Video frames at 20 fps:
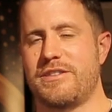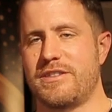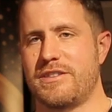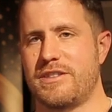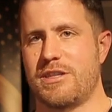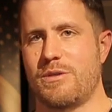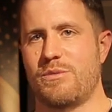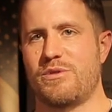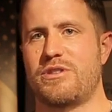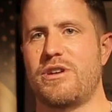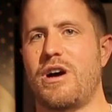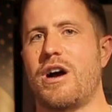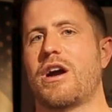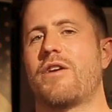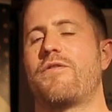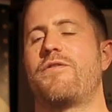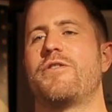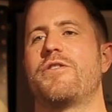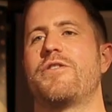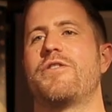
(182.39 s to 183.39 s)
As a
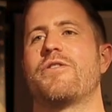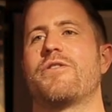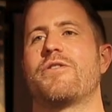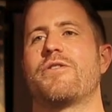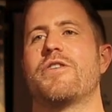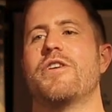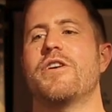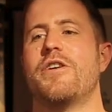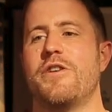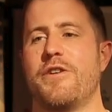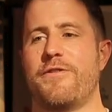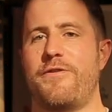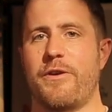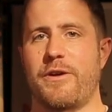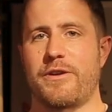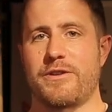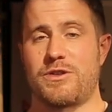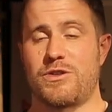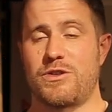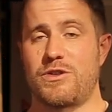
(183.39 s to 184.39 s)
cinematographer, you're
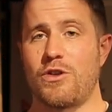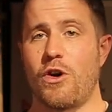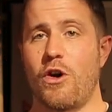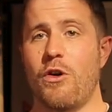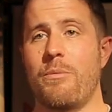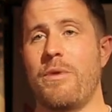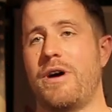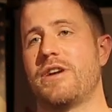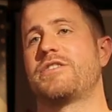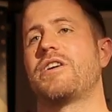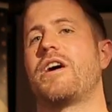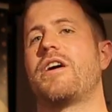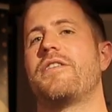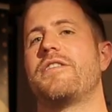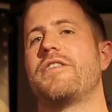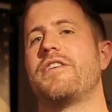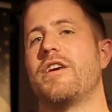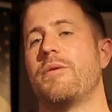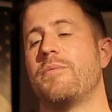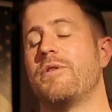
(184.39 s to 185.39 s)
focused so much on
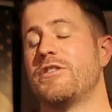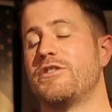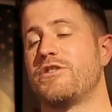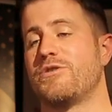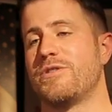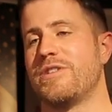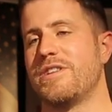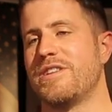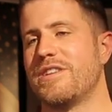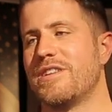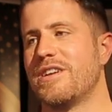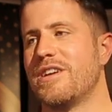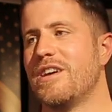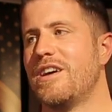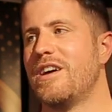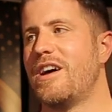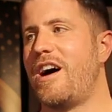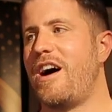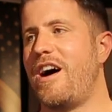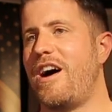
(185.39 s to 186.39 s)
the imagery
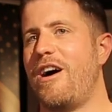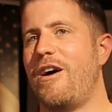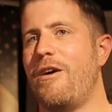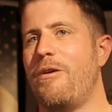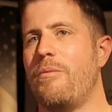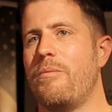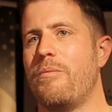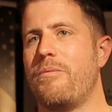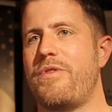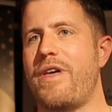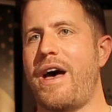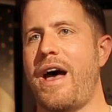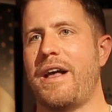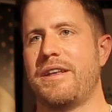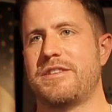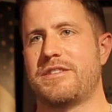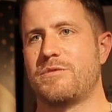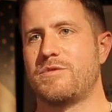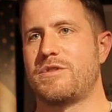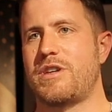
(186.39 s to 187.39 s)

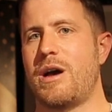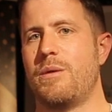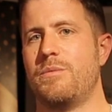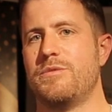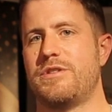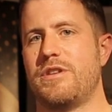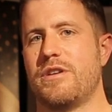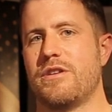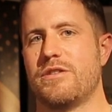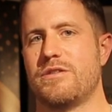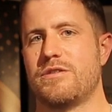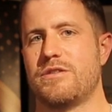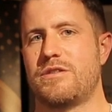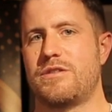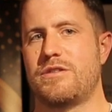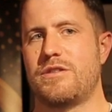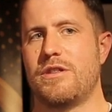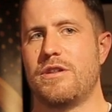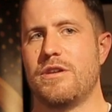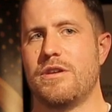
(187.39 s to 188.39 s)
that sometimes
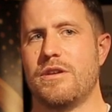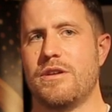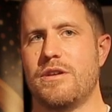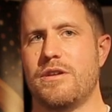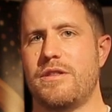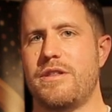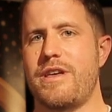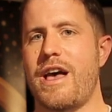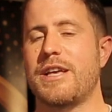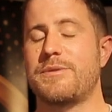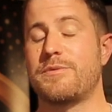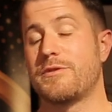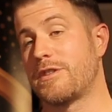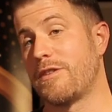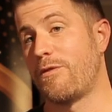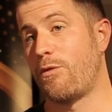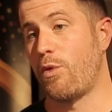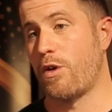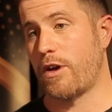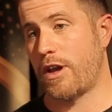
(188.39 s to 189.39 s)
there's the
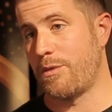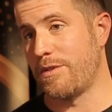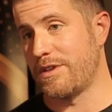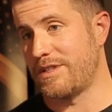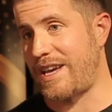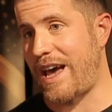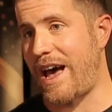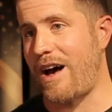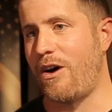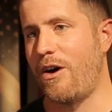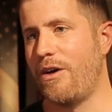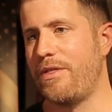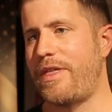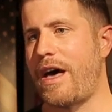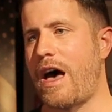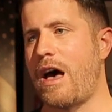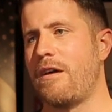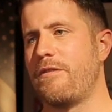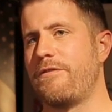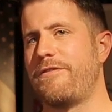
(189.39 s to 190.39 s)
aspects of working with talent
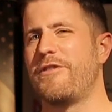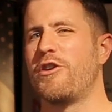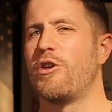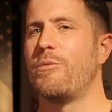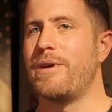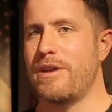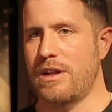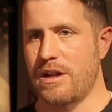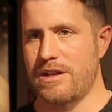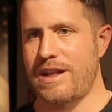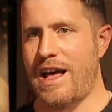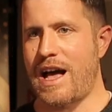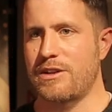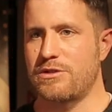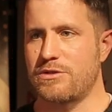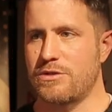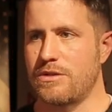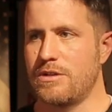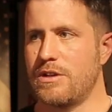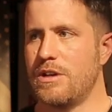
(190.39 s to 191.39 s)
that feel a bit
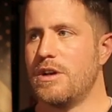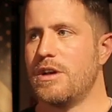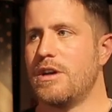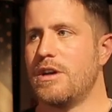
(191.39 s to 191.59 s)
unnatural.